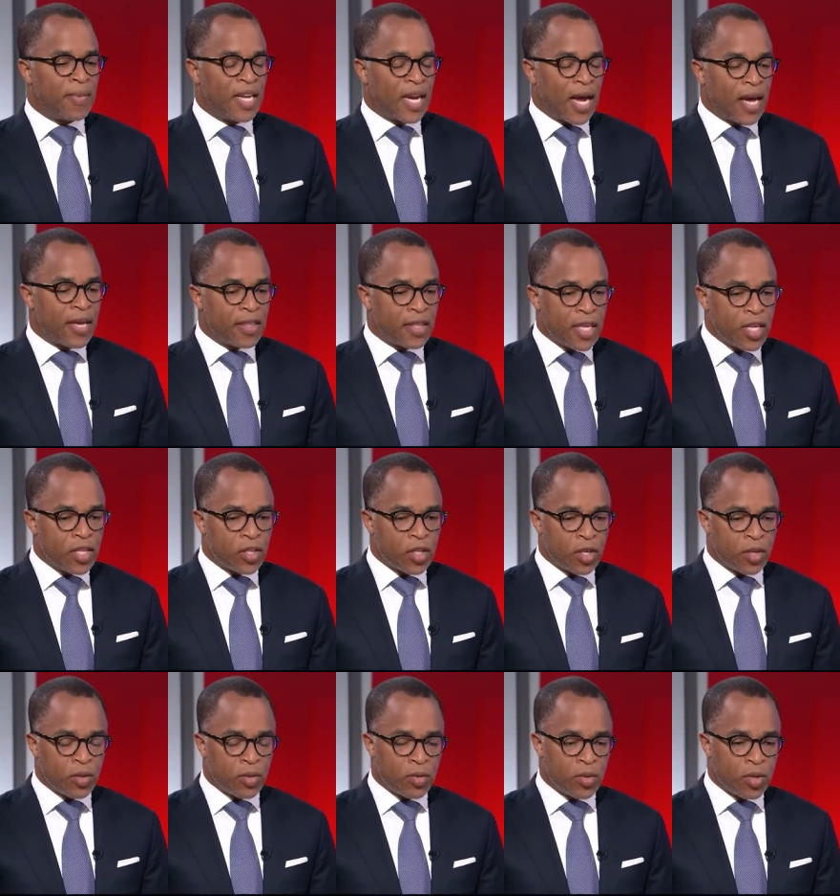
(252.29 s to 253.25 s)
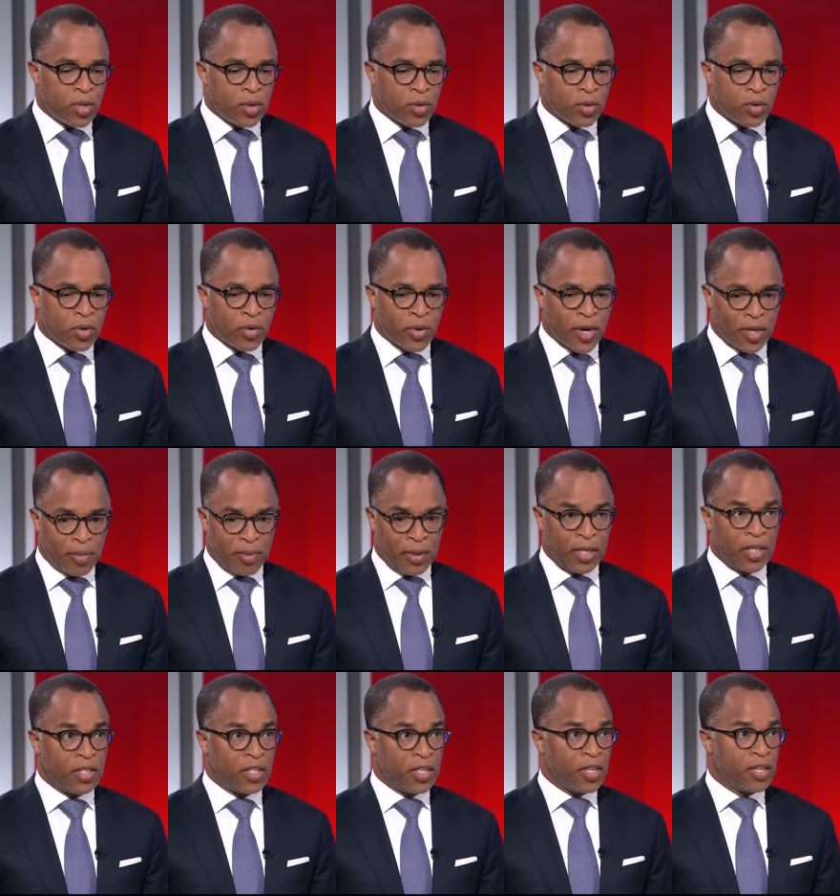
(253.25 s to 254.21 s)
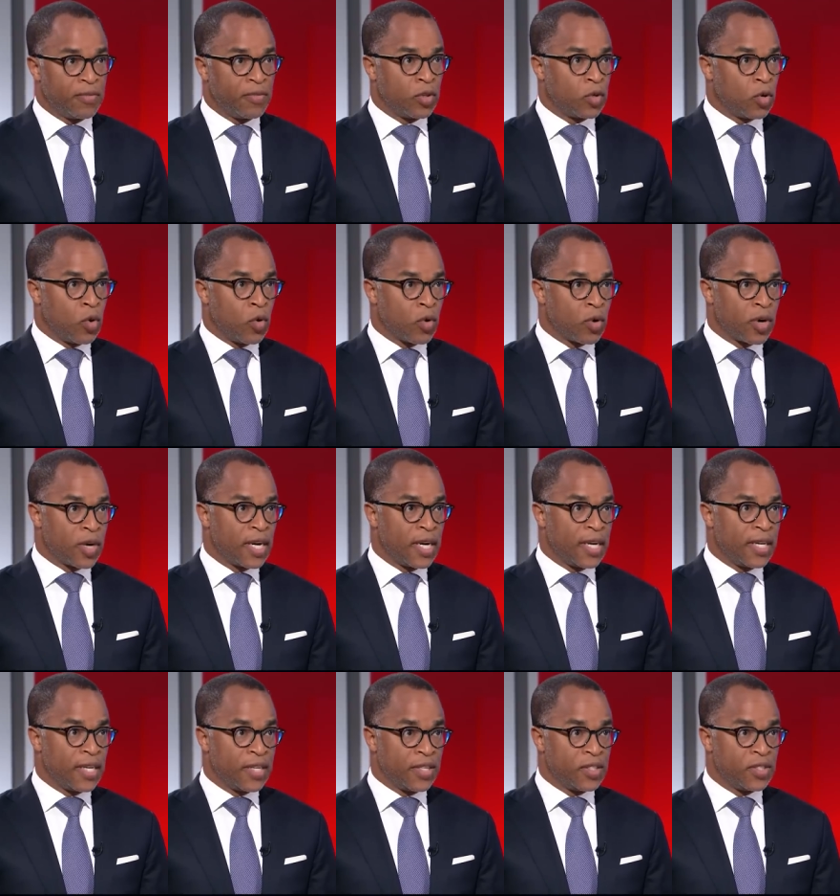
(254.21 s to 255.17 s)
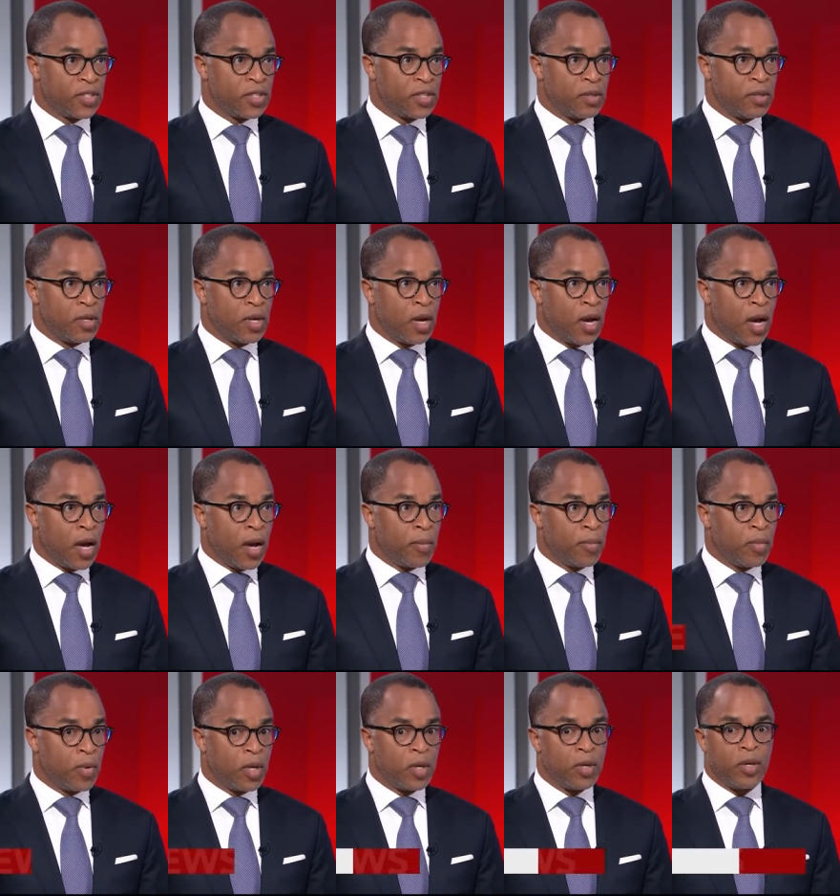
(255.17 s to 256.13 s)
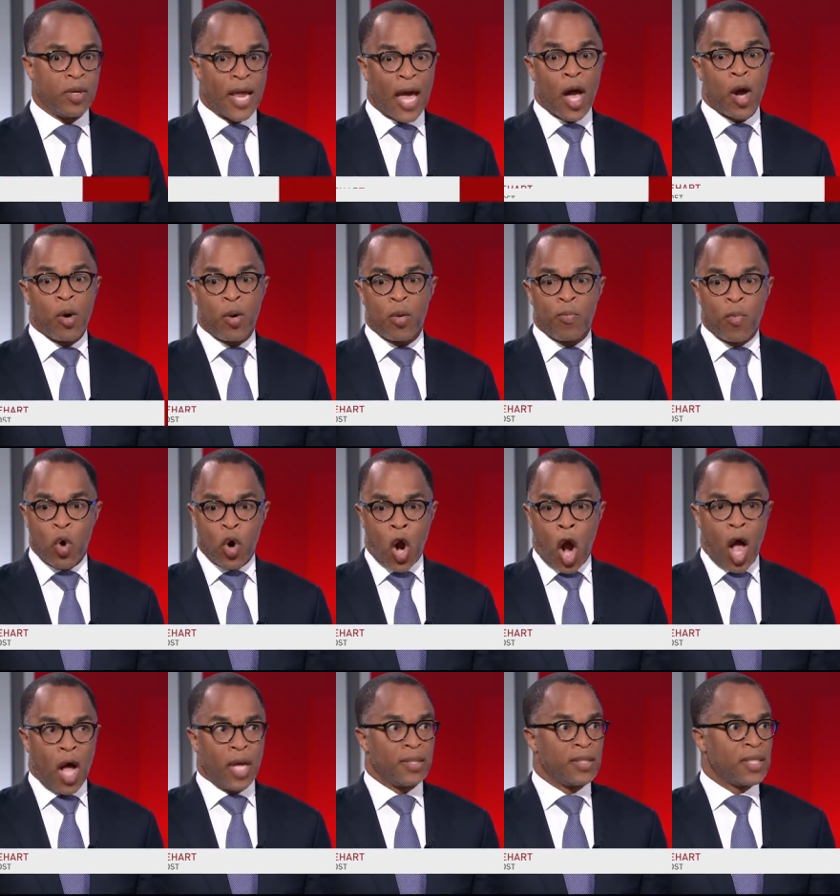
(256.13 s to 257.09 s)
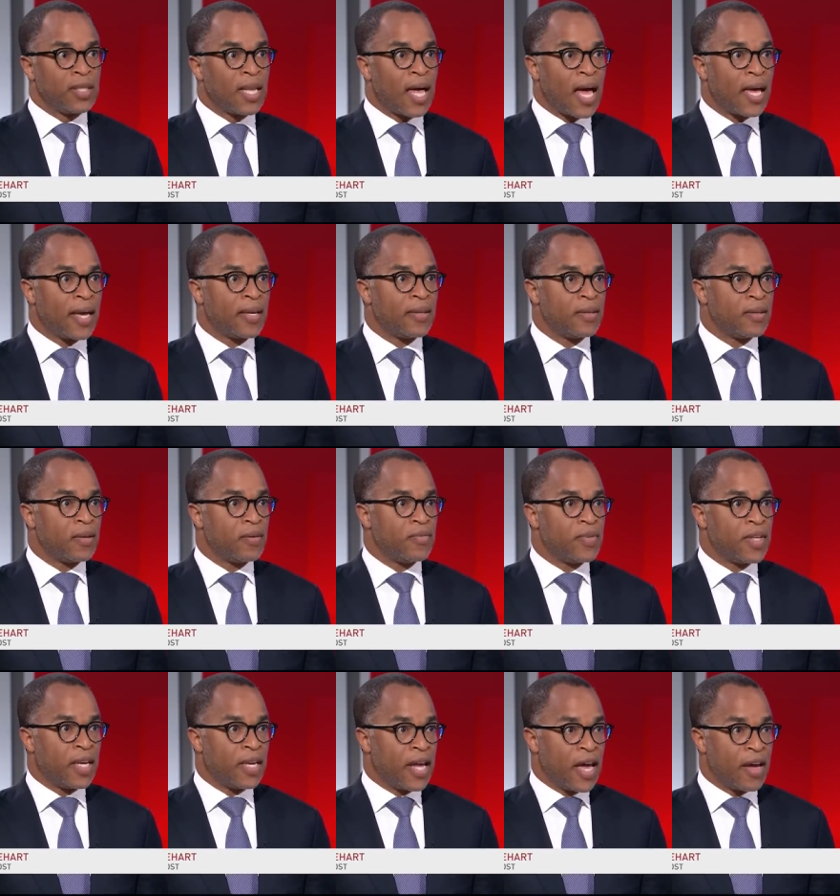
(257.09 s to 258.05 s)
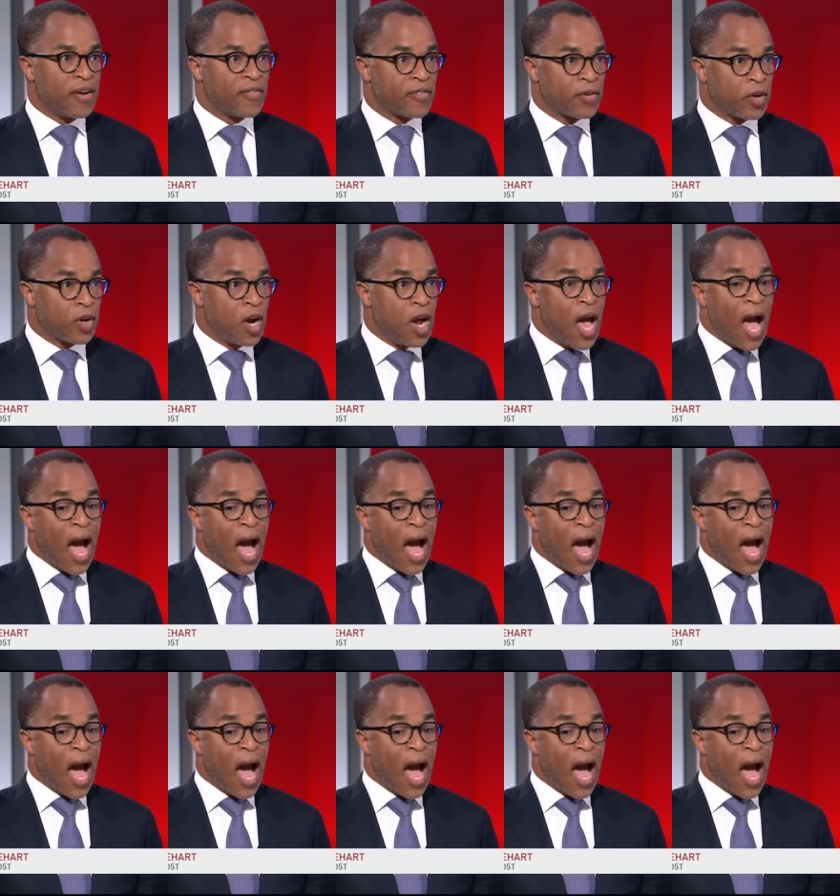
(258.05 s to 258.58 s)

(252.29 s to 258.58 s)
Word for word: mean, I think the, the credibility of the court is um, now more on the line than ever.